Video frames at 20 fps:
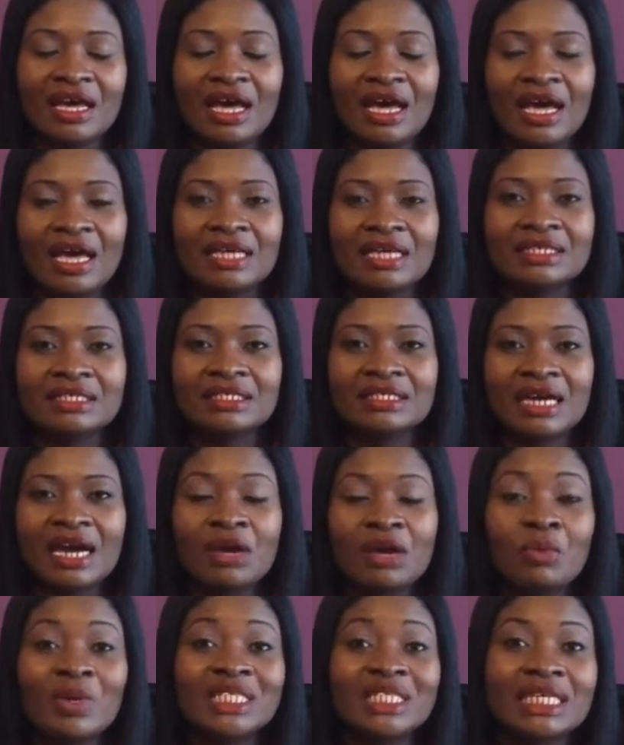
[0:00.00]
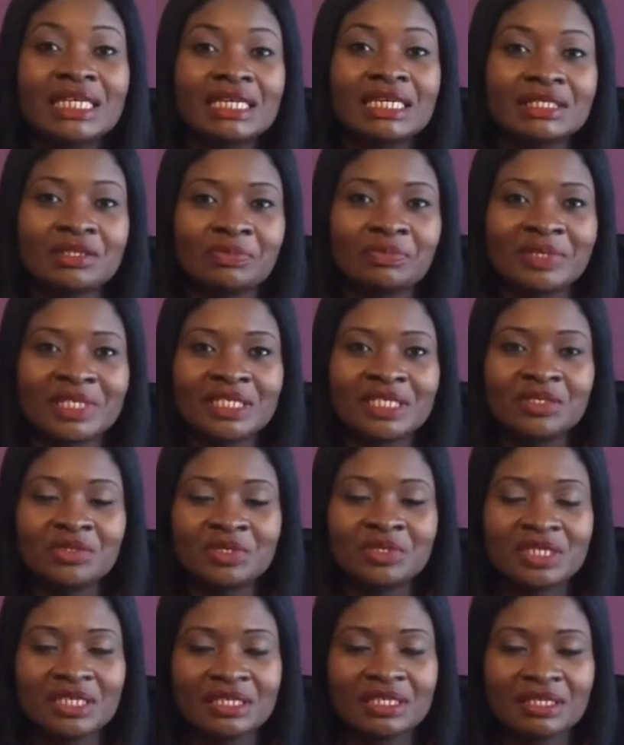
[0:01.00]
And I went a little bit into
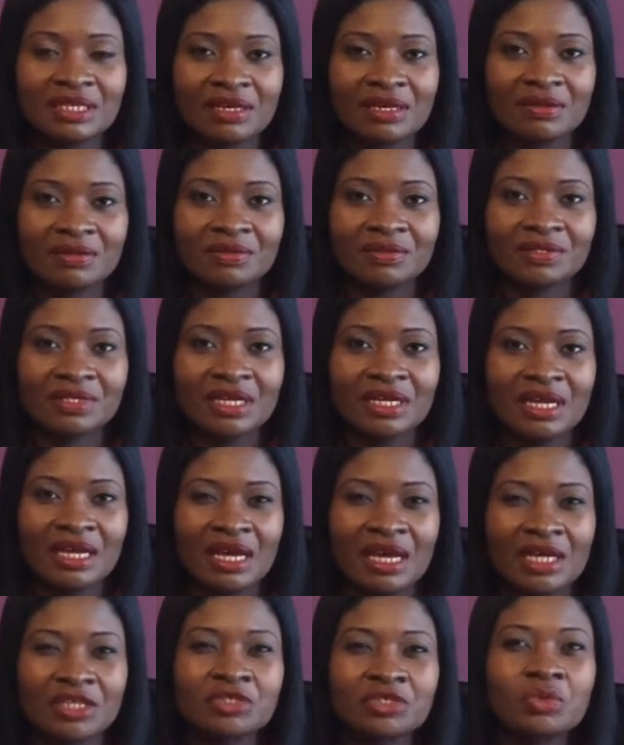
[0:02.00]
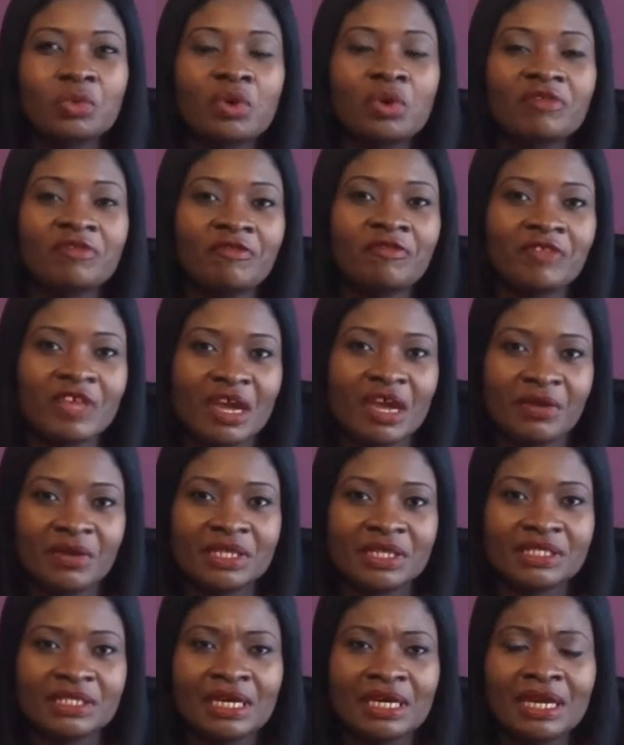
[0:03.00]
details as to what fear
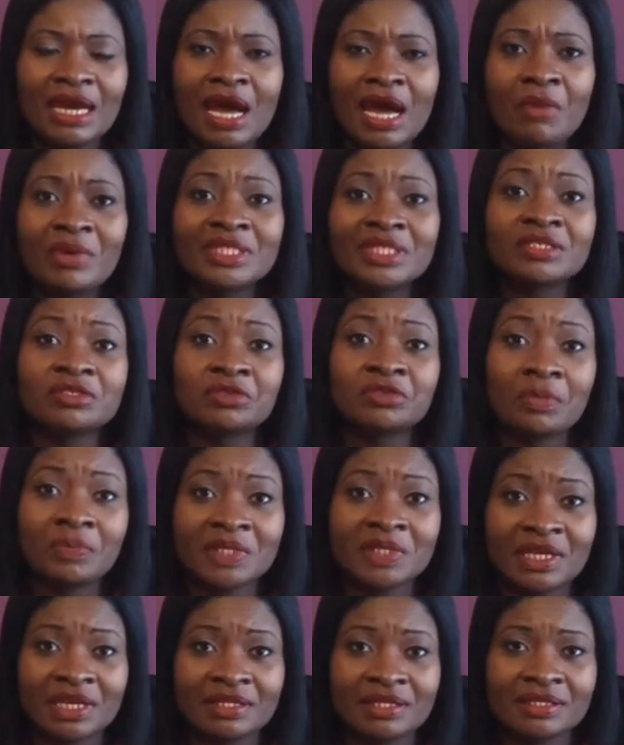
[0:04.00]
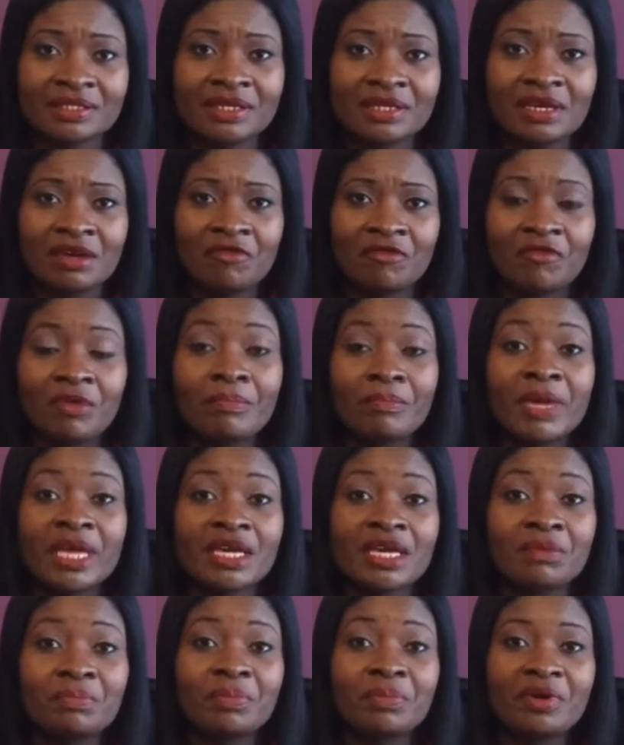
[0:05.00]
is and how it stops us from
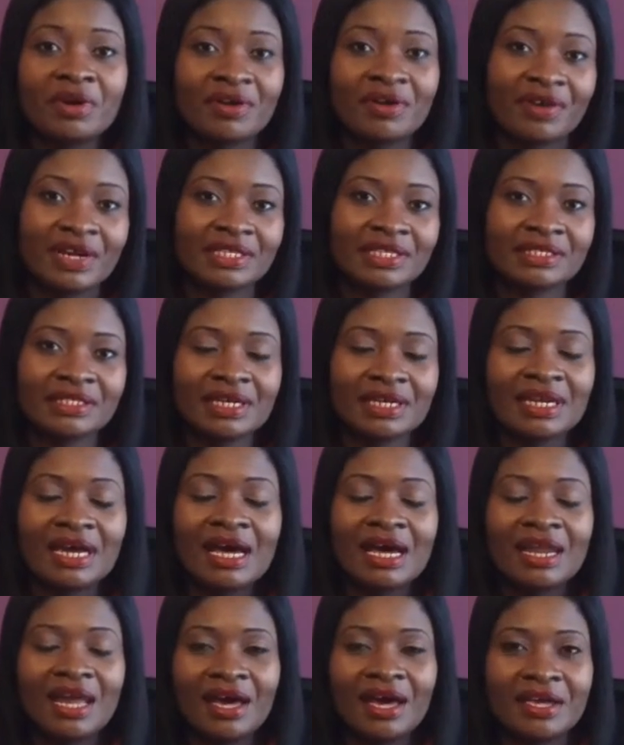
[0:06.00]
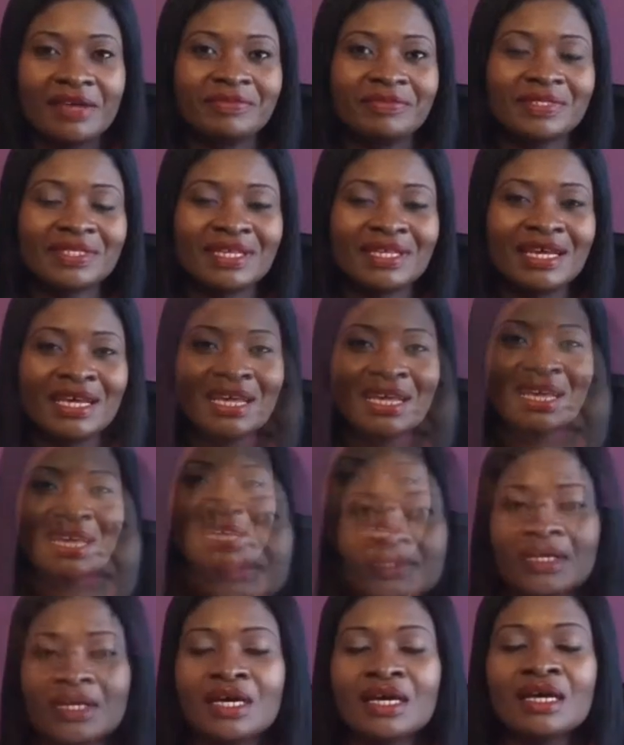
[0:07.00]
making progress in our lives.
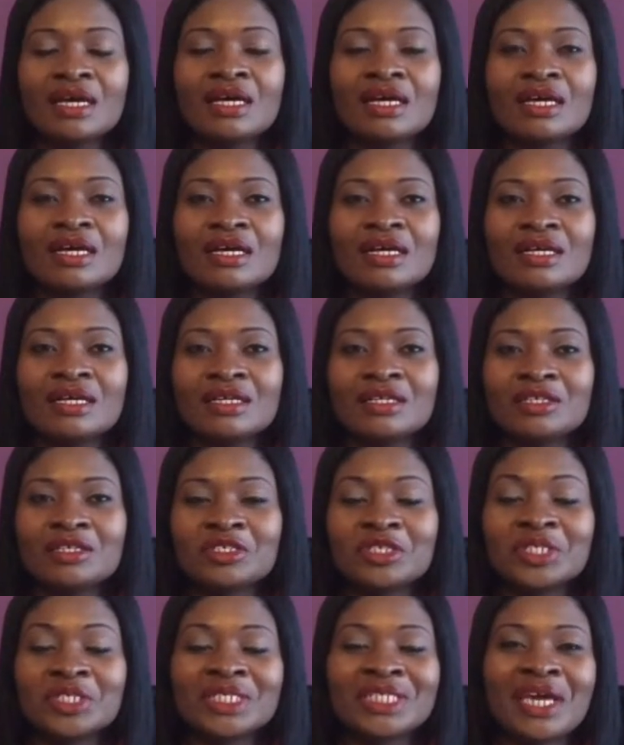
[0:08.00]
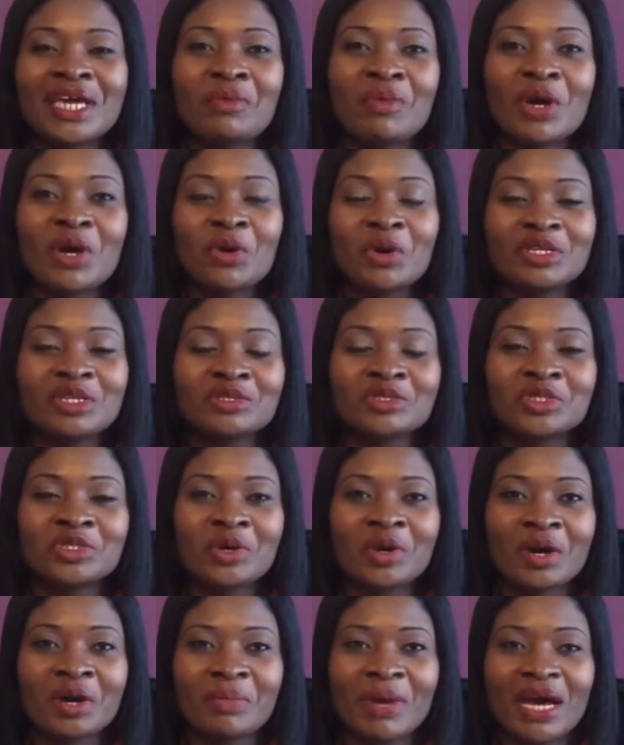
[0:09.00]
So today we're going to
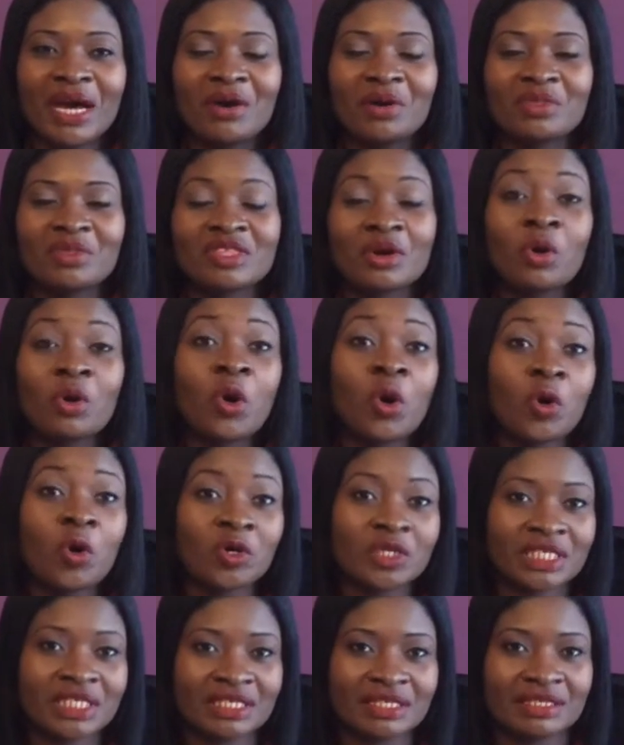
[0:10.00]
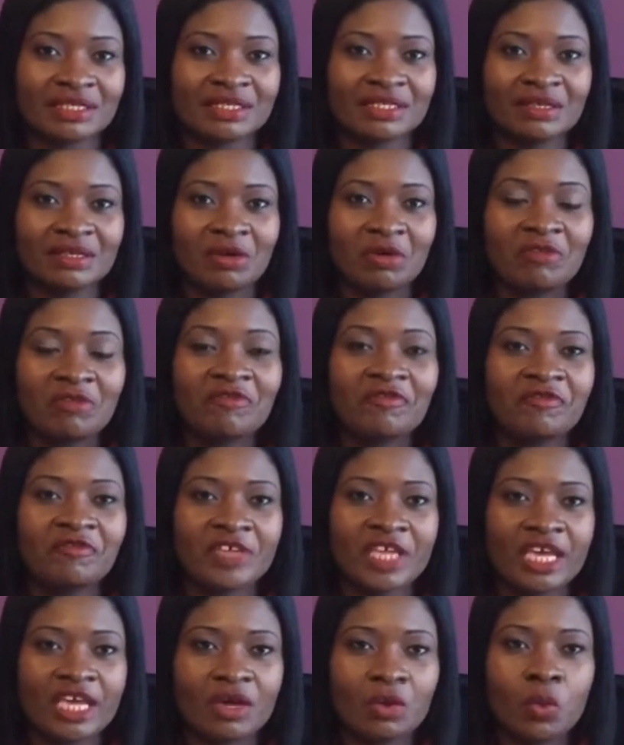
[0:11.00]
talk about the causes of
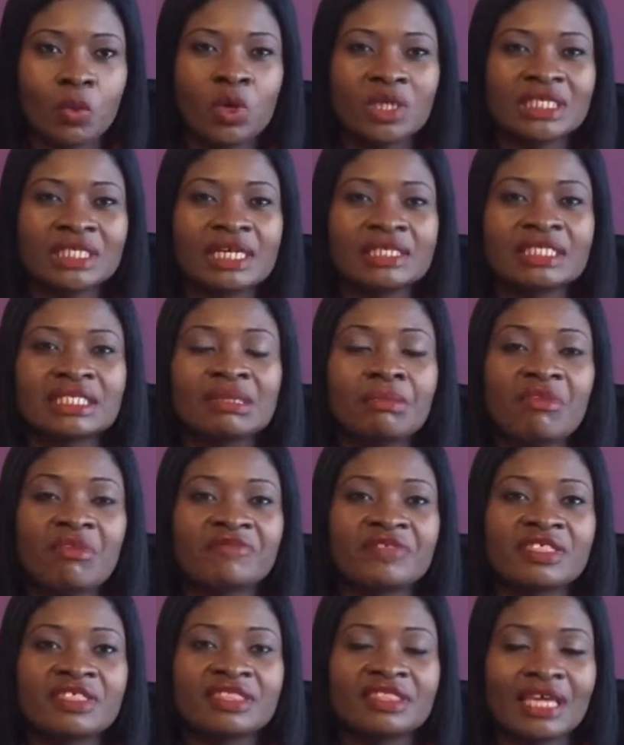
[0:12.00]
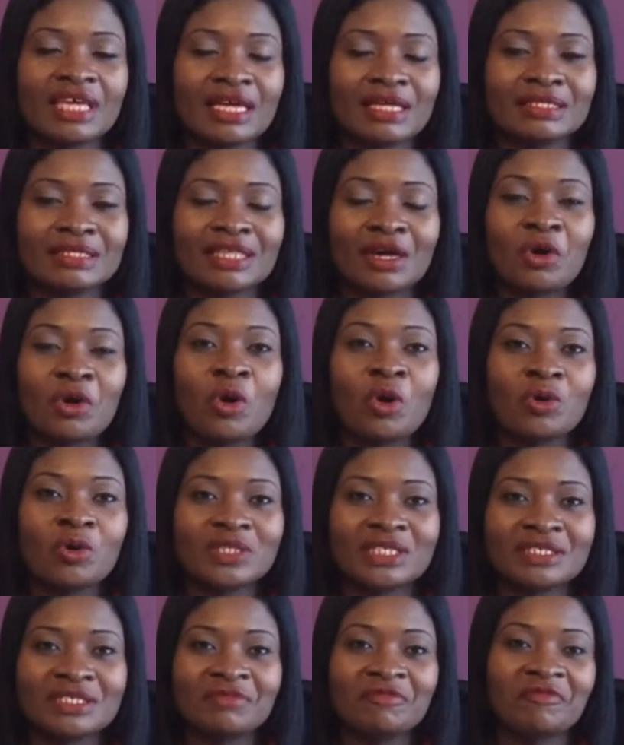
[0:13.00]
fear. What are some of the things that
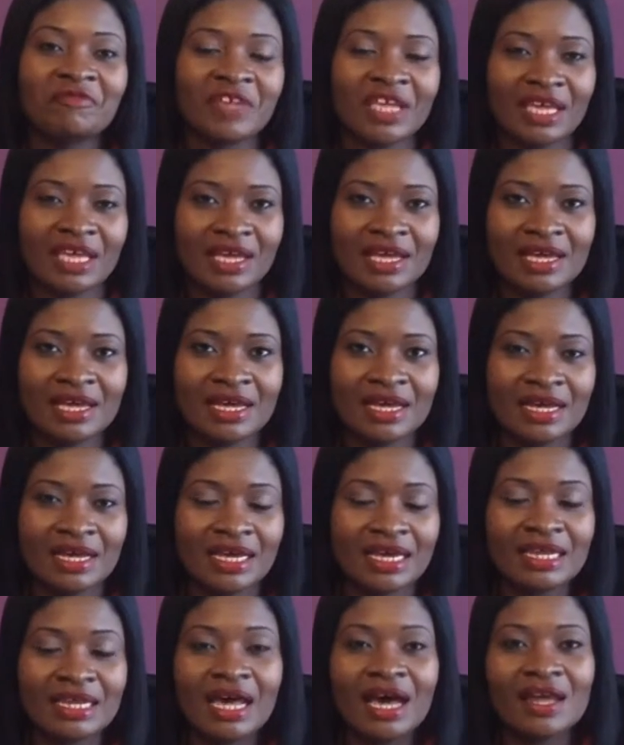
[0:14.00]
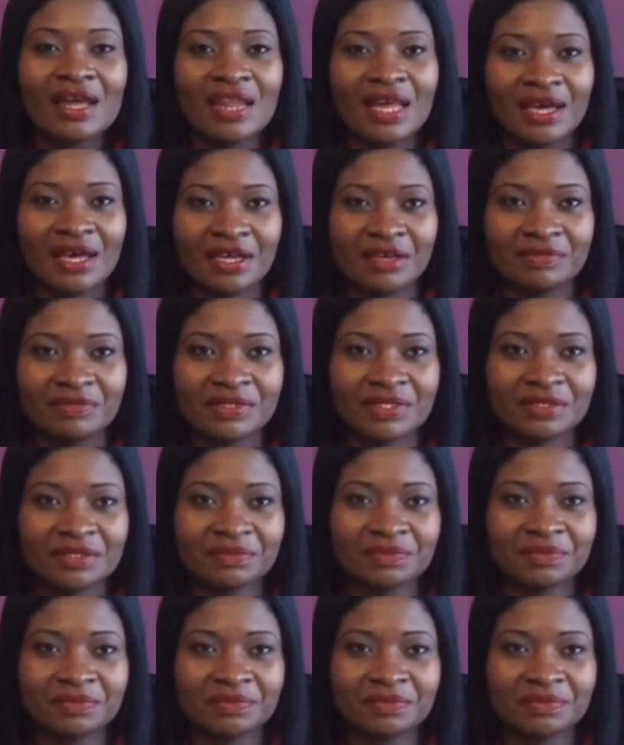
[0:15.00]
causes fear in our lives?